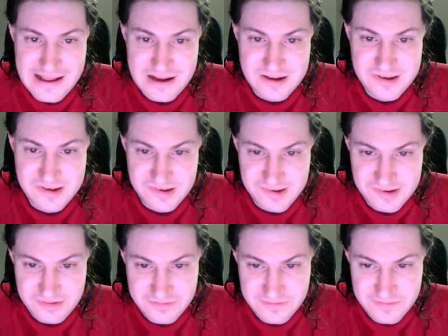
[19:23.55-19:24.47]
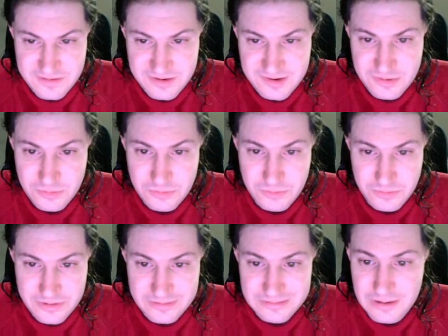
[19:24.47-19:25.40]
axis of the so
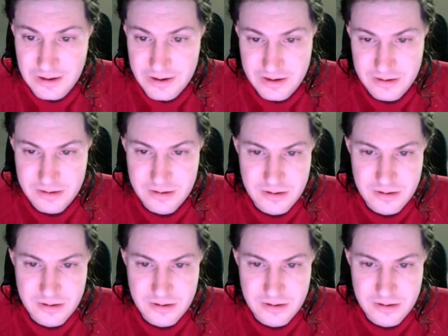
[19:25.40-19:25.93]
the line